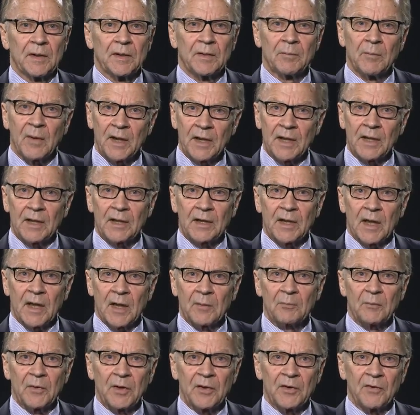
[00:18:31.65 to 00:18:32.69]
The money
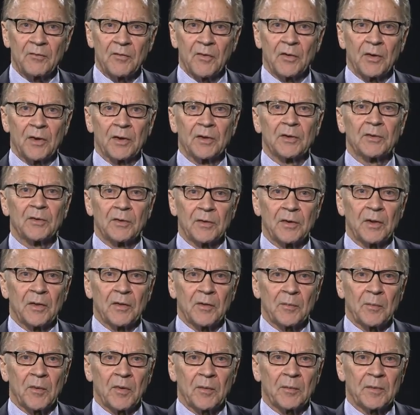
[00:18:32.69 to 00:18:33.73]
cannot be diverted to
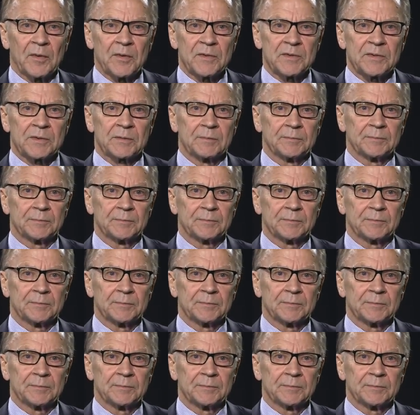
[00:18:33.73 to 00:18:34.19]
another purpose.